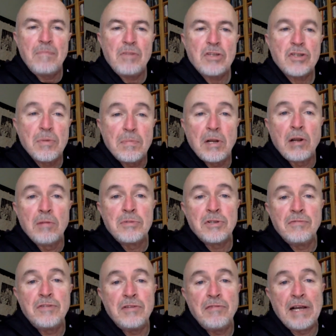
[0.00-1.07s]
some clubs
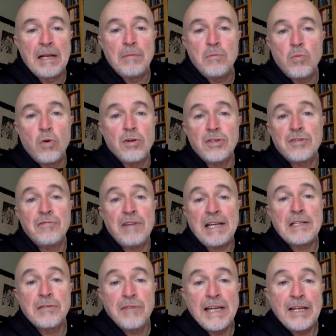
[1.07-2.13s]
have developed what's
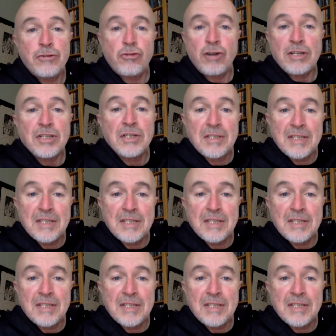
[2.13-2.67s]
effectively a trestle